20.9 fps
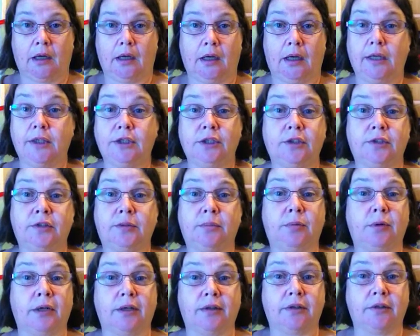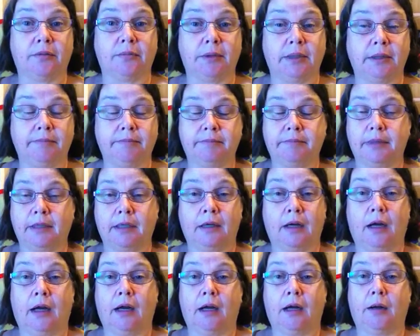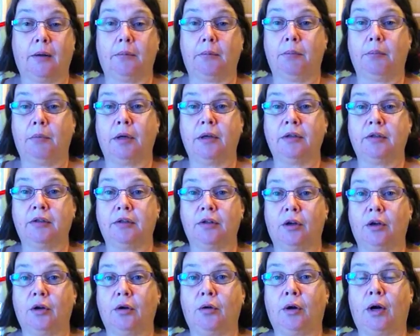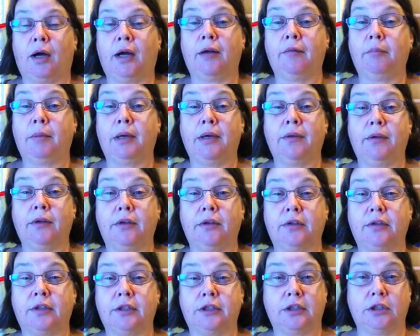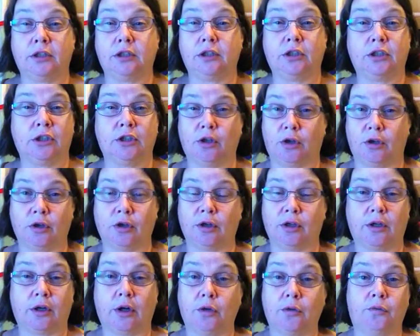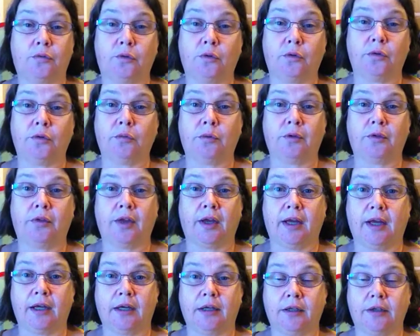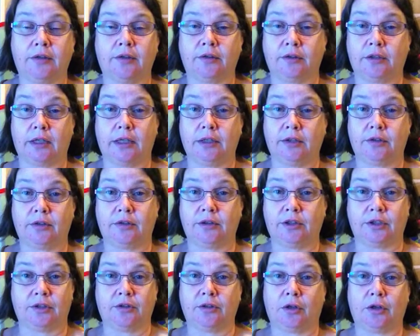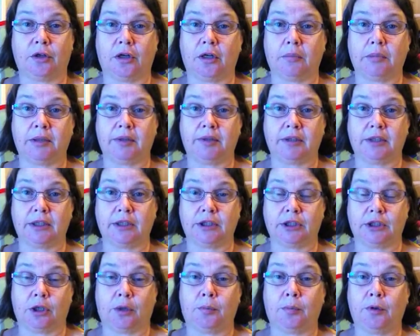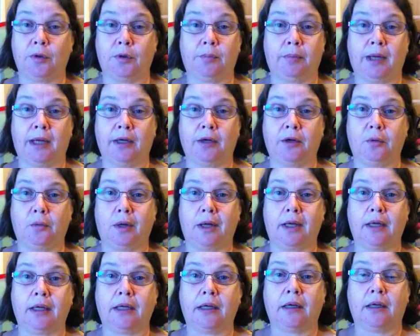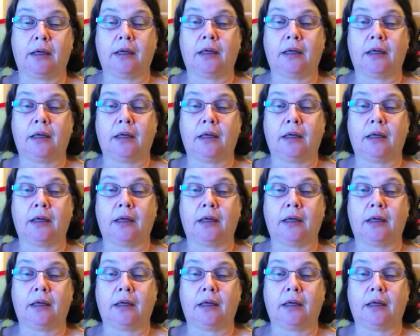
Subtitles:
it just depresses me. So I've made the decision to not go forward with the hade. It's just not going to be stitched. I'll put the pattern away,